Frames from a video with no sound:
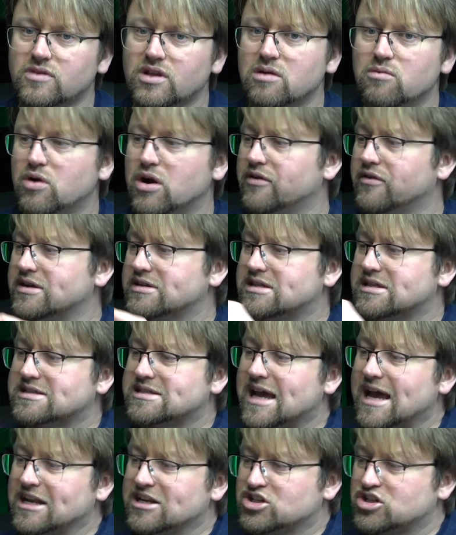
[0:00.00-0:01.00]
where it's
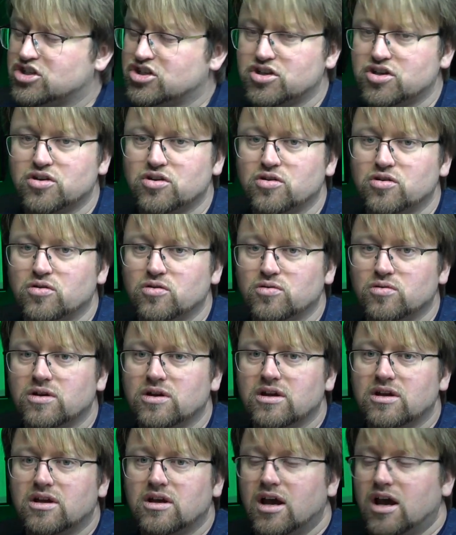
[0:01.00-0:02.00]
attached to
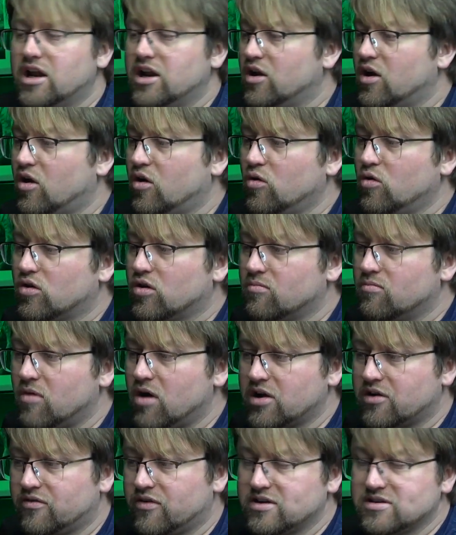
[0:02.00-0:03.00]
an old
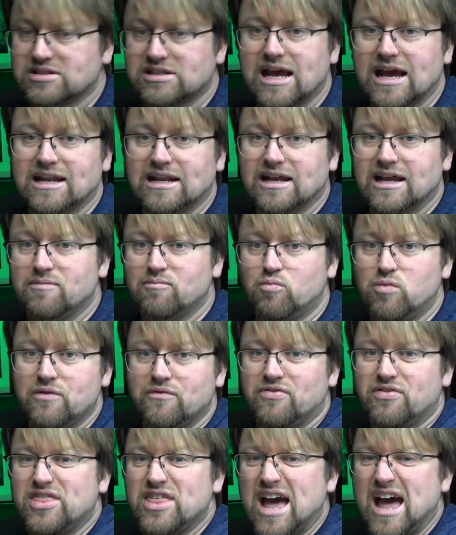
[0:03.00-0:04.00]
microphone stand, and with
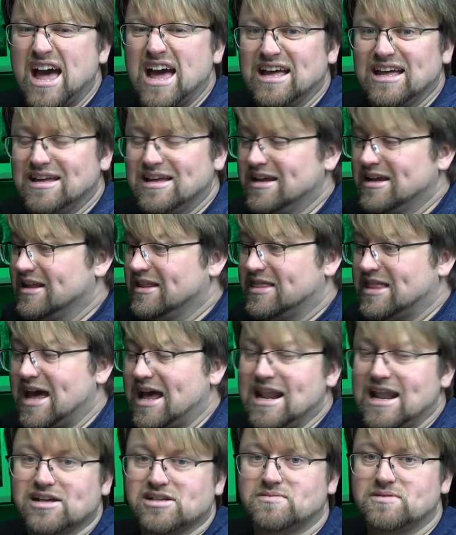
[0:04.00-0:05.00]
that
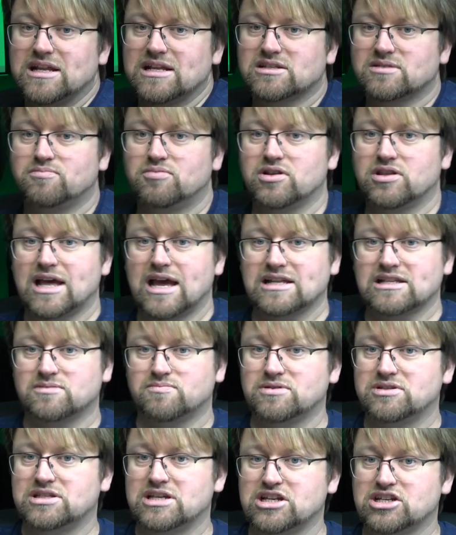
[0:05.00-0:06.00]
allows me then to put that into
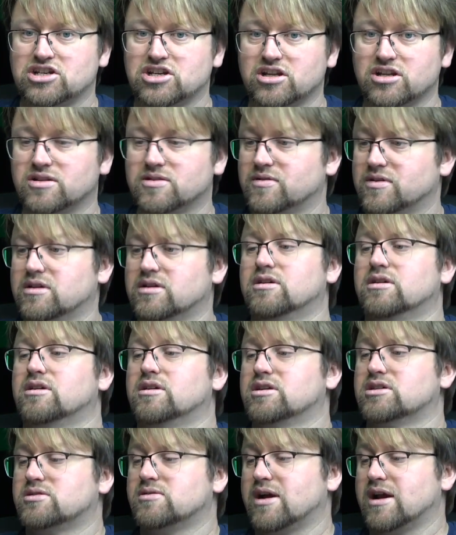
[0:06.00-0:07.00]
position,
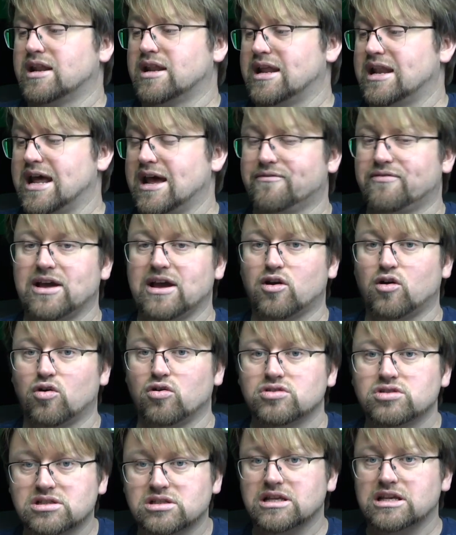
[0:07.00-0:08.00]
so I can then have that
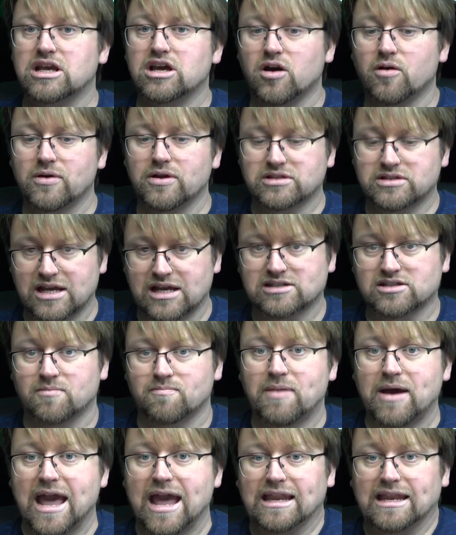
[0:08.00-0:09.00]
constantly going. So as I'm
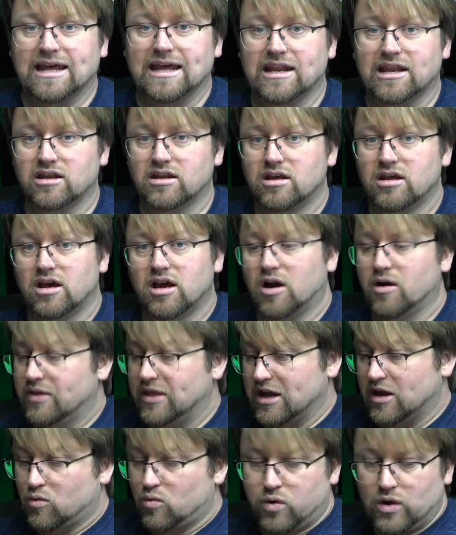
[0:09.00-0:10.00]
painting, I'll
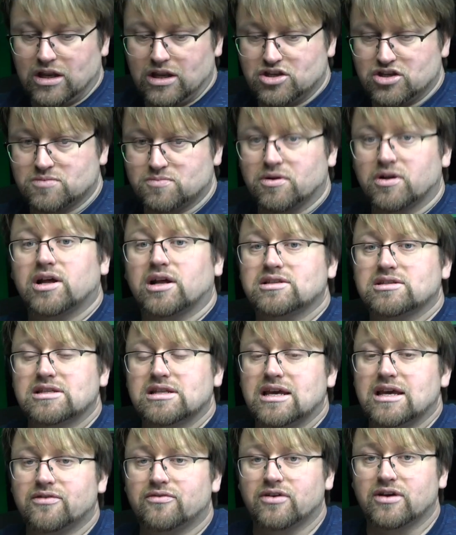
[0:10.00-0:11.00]
then quickly just put
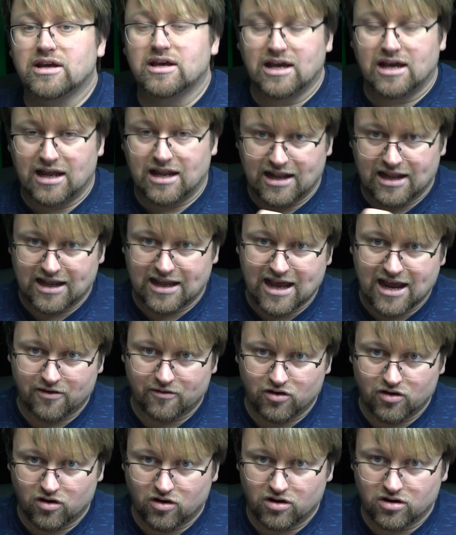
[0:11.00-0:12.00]
underneath and then
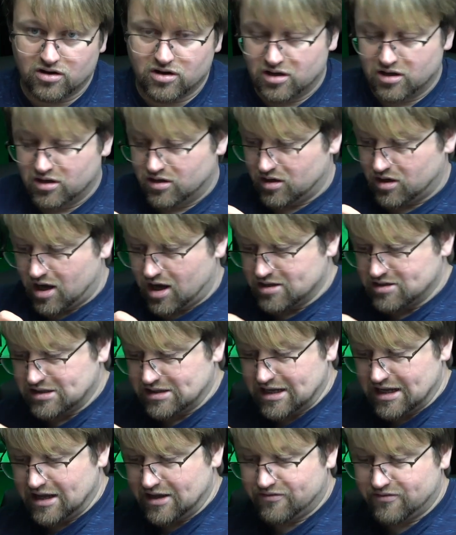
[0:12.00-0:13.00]
carry on
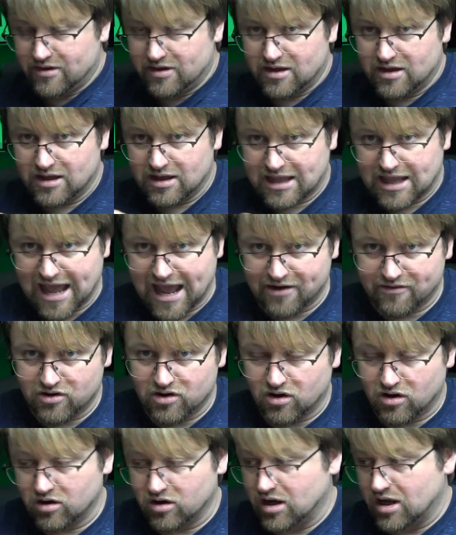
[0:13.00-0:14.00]
underneath, carry
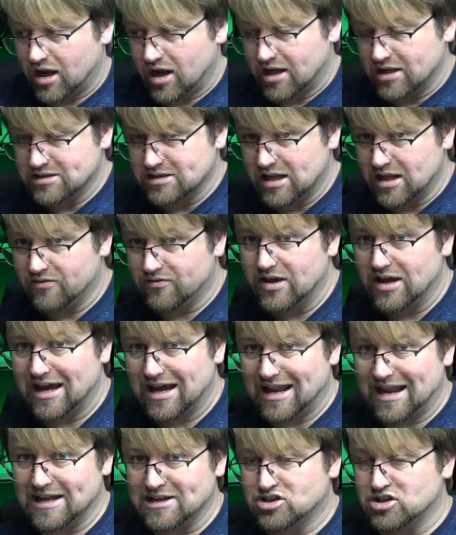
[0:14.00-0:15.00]
on underneath,
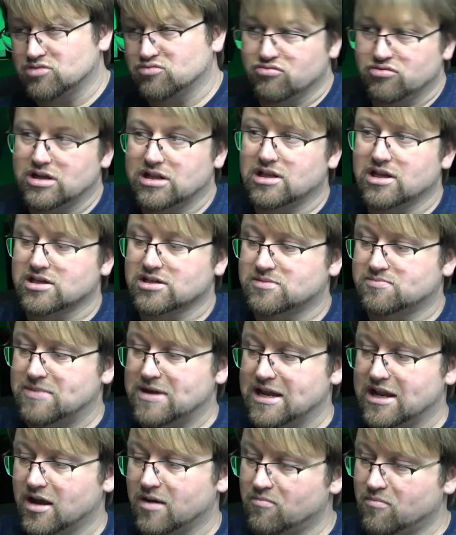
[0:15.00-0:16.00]
and that just really does
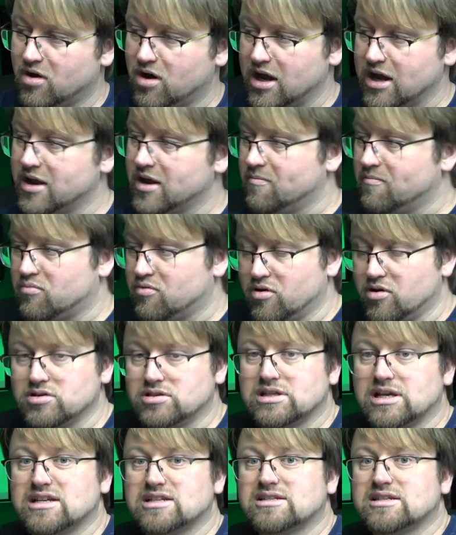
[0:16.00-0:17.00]
speed up my
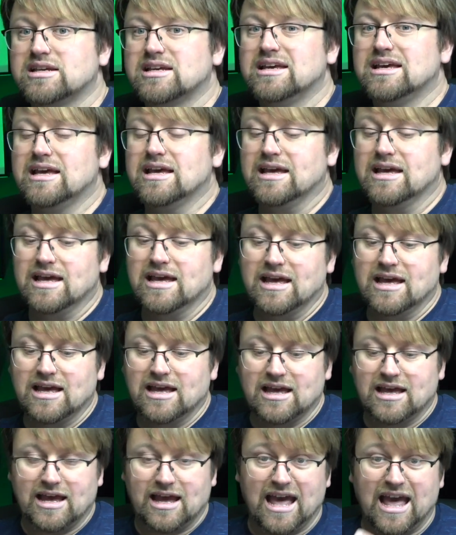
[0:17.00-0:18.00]
process.
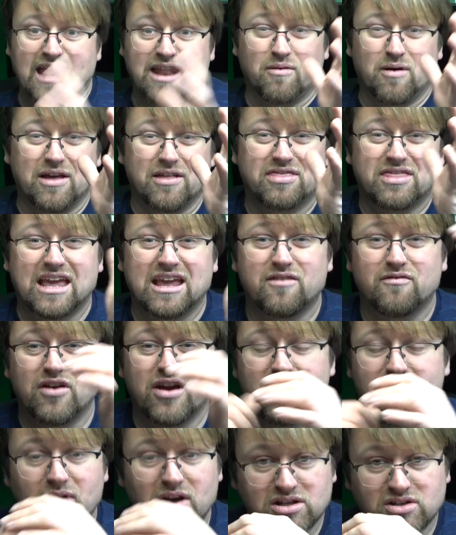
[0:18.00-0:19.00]
Anyway, thank you
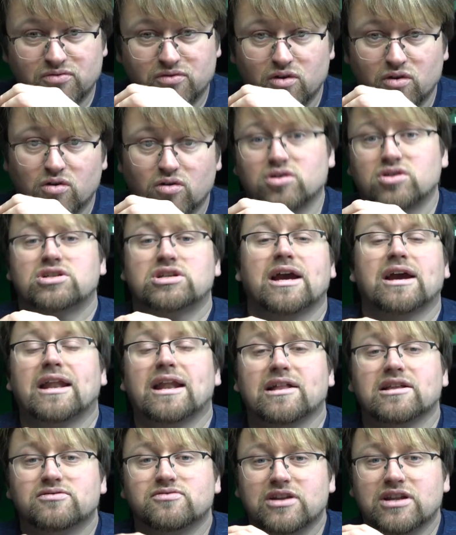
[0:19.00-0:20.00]
very much for checking
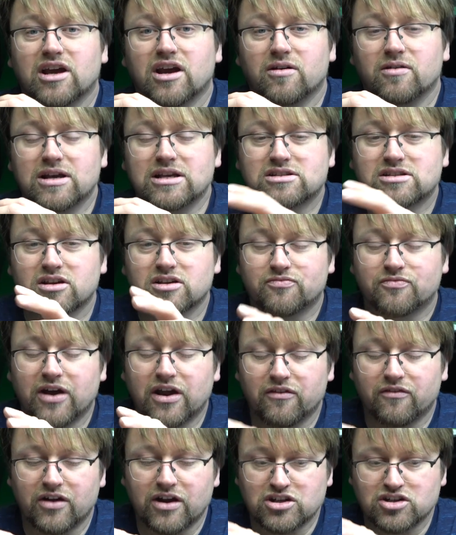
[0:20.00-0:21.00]
out this video. It's a
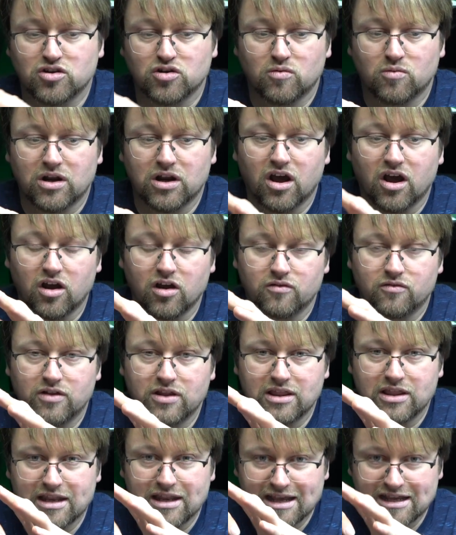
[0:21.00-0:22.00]
very short one. Hopefully
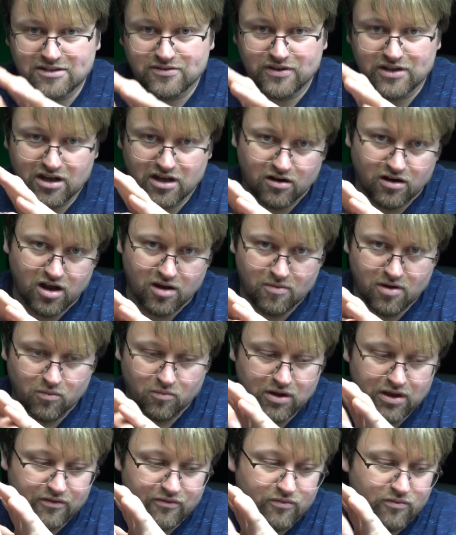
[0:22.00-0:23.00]
the next video I'll come up
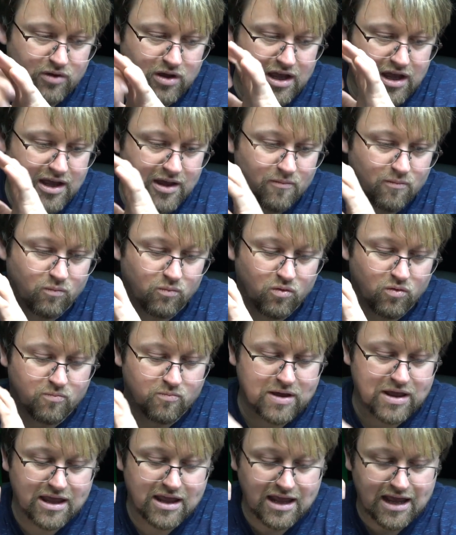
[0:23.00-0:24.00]
with will
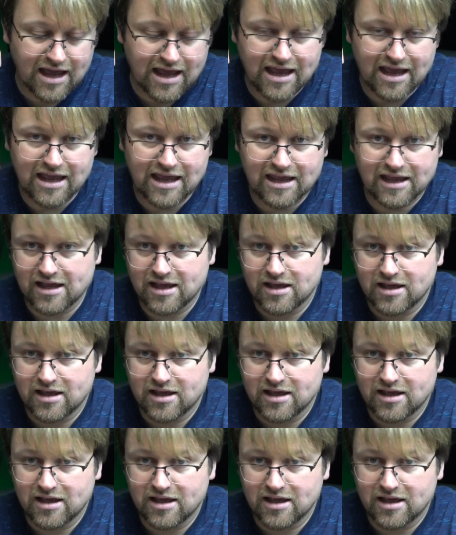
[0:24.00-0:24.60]
be a